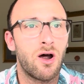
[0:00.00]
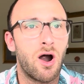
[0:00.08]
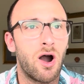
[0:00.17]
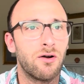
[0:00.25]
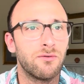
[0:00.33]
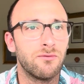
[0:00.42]

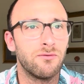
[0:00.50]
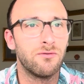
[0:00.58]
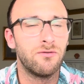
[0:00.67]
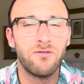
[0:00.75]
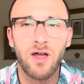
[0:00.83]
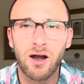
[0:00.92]
are
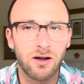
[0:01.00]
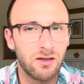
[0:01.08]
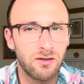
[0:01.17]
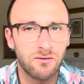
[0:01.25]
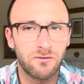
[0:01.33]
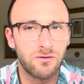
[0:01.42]

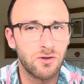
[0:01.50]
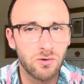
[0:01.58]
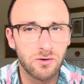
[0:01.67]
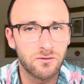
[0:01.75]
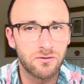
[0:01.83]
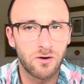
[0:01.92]
very
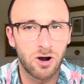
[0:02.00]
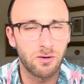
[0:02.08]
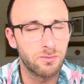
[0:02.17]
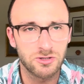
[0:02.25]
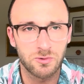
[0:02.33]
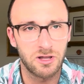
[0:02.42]
few and far
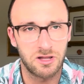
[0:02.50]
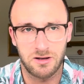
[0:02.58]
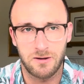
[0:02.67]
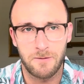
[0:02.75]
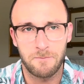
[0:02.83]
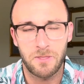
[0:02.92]
between.
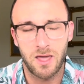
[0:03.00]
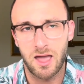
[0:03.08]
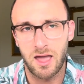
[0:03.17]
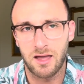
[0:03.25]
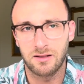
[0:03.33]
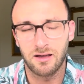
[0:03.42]

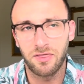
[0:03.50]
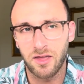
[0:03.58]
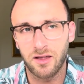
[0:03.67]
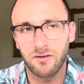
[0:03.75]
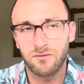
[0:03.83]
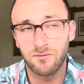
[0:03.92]
And I
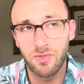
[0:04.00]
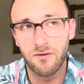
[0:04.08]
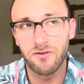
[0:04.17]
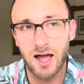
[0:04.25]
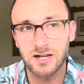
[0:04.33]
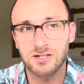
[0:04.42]
think the
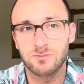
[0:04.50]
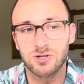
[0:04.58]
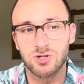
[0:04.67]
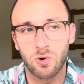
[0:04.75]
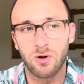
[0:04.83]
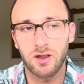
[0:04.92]
vast
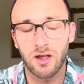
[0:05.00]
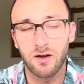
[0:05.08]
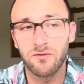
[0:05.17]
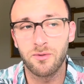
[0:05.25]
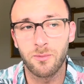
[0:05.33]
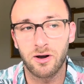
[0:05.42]
majority
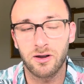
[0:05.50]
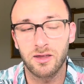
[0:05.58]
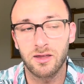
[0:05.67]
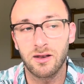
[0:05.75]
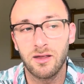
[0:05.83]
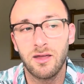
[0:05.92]
of the
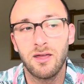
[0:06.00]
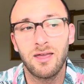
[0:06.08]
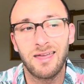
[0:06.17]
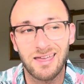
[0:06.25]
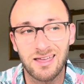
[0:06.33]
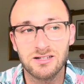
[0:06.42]
market
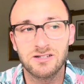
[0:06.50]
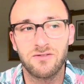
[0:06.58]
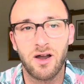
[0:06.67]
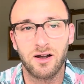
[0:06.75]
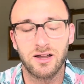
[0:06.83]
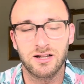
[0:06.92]
is
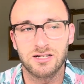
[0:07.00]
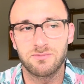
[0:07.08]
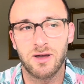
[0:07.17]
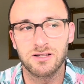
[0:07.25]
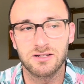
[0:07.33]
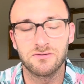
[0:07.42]
very
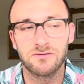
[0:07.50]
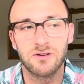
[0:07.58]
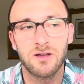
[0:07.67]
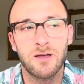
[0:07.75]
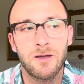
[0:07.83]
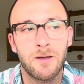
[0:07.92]
expensive
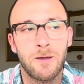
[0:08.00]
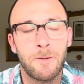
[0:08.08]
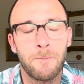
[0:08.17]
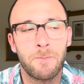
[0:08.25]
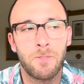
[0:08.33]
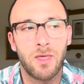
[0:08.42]

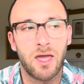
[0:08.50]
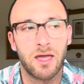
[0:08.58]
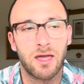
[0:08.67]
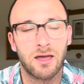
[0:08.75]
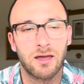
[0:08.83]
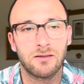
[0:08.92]

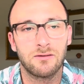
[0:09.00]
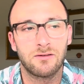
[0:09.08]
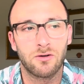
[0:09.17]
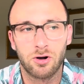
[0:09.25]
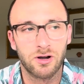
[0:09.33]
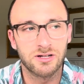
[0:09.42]
and
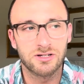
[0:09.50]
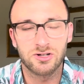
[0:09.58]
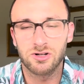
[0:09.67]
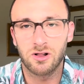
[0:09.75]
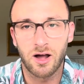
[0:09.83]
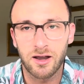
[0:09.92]
earnings are
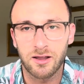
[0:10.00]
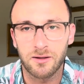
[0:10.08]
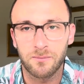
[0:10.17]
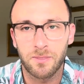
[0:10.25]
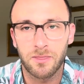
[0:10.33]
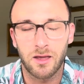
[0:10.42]
declining.
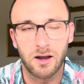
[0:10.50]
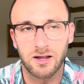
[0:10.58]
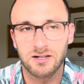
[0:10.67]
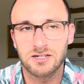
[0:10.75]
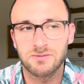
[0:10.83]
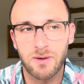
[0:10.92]
And I
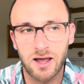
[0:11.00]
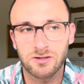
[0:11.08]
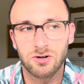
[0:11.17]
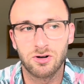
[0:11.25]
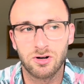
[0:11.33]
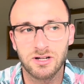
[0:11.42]

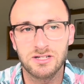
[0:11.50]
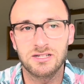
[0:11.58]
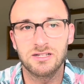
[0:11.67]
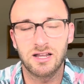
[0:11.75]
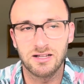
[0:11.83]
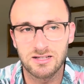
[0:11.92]
expect earnings
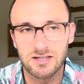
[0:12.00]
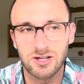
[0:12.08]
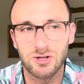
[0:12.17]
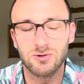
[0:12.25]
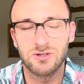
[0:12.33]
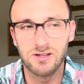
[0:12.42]
to
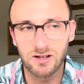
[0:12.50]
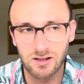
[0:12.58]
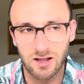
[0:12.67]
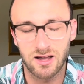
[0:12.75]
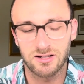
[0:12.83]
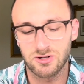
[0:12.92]
continue to
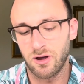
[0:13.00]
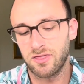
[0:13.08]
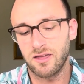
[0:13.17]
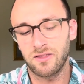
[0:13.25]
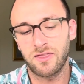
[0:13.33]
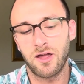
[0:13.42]
decline. So I
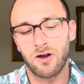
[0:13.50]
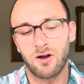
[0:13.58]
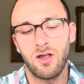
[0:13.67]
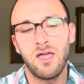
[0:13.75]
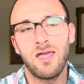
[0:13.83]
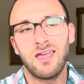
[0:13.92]
think they
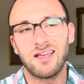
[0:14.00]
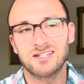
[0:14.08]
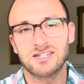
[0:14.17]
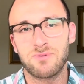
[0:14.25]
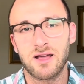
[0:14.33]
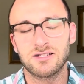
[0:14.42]
are
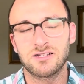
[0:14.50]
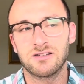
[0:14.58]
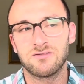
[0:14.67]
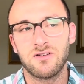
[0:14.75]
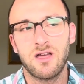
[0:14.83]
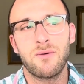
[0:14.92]

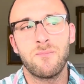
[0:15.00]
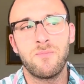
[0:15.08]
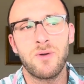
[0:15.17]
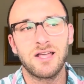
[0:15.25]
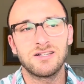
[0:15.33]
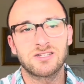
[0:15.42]
expensive
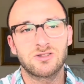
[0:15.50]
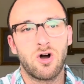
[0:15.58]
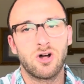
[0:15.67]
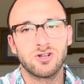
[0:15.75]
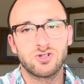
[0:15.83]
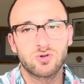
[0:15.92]
based
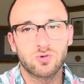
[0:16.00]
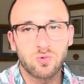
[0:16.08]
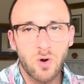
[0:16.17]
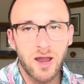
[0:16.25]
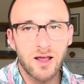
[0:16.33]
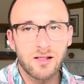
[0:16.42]
on
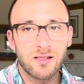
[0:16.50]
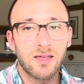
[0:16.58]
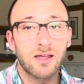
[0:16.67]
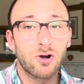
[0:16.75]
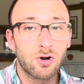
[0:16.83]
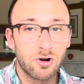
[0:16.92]

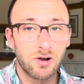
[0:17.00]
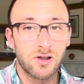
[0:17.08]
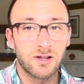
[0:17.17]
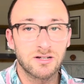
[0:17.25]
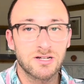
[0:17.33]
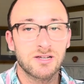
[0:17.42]
trailing
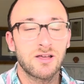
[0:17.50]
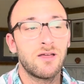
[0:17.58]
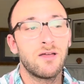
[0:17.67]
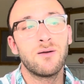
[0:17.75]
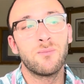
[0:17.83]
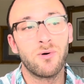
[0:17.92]
earnings.
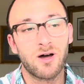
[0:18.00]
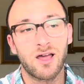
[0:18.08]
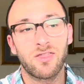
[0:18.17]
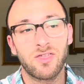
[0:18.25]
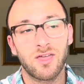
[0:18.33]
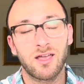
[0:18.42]
But
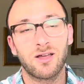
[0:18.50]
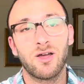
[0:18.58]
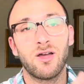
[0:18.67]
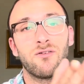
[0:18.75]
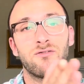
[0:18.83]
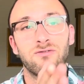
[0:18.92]
I think
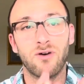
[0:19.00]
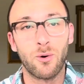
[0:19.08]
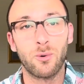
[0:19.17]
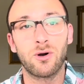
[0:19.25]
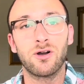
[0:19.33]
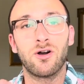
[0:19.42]

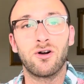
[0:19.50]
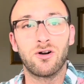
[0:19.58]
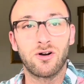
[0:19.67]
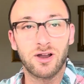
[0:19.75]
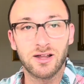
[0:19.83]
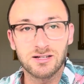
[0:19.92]
forward
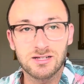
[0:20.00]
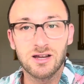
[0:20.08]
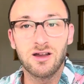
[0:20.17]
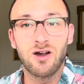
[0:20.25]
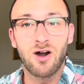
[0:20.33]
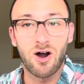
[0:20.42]
earnings
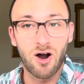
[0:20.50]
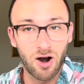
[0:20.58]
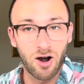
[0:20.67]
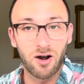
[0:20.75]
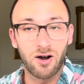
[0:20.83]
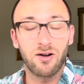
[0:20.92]

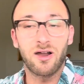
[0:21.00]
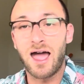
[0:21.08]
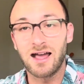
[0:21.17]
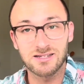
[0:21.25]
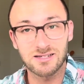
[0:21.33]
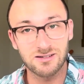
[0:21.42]
are,
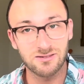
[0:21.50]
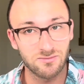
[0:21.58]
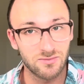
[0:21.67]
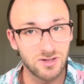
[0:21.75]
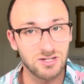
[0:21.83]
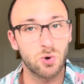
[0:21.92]
as
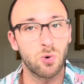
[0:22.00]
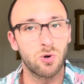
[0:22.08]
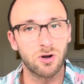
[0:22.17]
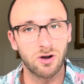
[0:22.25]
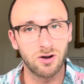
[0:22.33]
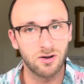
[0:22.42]
this
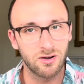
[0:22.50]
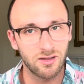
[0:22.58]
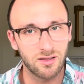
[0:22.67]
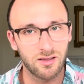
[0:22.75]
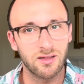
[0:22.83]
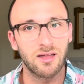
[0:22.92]
quarter
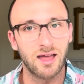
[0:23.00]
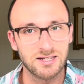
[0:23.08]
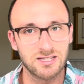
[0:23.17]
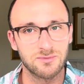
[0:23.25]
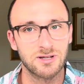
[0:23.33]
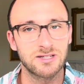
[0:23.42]

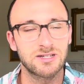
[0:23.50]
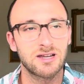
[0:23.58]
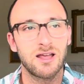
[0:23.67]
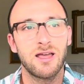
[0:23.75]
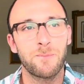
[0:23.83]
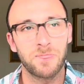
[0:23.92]
estimates
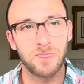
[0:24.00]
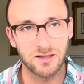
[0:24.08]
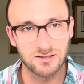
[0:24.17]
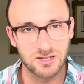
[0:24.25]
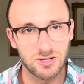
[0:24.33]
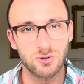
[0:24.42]

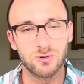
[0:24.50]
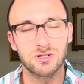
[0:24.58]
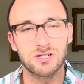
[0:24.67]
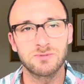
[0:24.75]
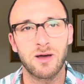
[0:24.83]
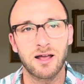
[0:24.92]
continue to
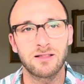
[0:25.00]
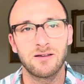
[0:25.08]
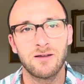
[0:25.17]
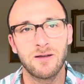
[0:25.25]
expect,